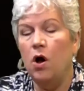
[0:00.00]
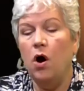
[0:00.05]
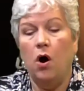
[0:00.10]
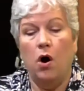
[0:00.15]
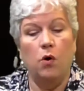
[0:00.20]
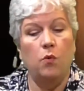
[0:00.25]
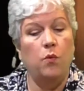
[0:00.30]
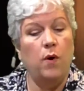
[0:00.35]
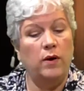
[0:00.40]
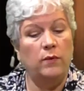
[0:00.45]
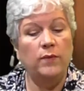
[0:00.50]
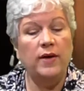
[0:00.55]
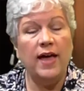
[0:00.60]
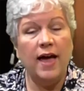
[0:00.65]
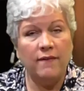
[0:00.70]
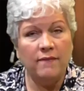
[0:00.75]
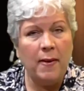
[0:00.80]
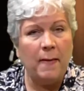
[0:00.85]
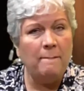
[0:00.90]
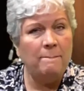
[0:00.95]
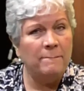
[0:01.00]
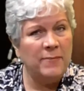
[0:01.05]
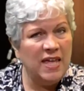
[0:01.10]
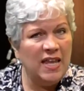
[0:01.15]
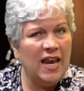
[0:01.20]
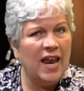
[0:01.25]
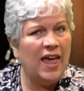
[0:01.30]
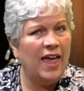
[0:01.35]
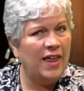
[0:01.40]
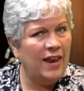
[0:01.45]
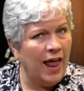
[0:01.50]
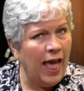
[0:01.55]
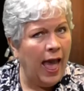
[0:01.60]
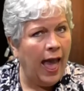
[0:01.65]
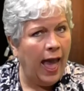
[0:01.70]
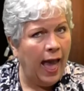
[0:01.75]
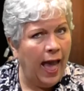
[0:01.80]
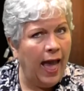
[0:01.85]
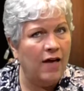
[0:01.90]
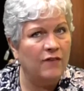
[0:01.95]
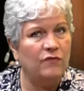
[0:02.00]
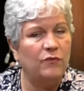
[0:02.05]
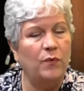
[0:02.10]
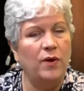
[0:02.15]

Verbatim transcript: or when we have a minute and a half,